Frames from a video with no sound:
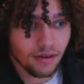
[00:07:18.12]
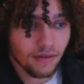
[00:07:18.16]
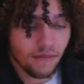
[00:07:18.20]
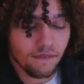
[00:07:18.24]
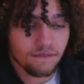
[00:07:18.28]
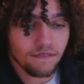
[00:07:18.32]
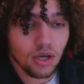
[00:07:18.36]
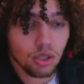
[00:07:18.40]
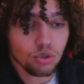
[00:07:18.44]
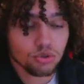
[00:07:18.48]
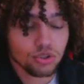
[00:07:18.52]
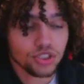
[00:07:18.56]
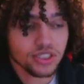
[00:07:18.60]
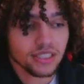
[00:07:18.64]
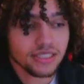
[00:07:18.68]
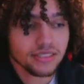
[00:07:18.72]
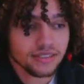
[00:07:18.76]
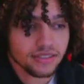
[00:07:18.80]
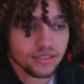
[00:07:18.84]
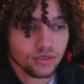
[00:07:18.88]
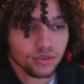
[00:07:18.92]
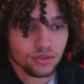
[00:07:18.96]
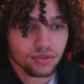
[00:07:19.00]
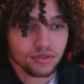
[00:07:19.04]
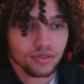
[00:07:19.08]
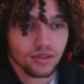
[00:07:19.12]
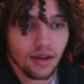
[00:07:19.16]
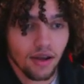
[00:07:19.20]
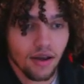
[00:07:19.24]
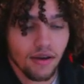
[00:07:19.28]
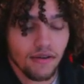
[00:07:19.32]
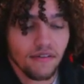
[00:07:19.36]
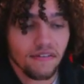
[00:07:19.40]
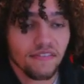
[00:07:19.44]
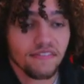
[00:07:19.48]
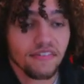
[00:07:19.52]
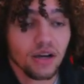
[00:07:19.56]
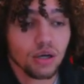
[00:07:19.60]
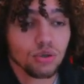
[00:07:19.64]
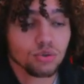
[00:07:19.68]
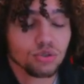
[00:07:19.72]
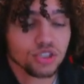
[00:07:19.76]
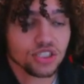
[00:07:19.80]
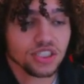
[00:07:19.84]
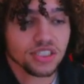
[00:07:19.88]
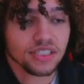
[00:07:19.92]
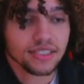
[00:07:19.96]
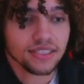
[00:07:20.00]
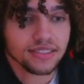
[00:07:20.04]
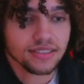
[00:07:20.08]
Faux shizzle. Faux
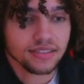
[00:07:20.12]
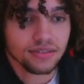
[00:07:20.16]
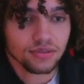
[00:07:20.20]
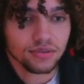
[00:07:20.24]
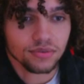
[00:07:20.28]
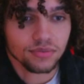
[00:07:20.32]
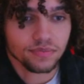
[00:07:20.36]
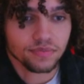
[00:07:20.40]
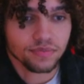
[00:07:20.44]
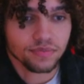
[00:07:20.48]
shizzle.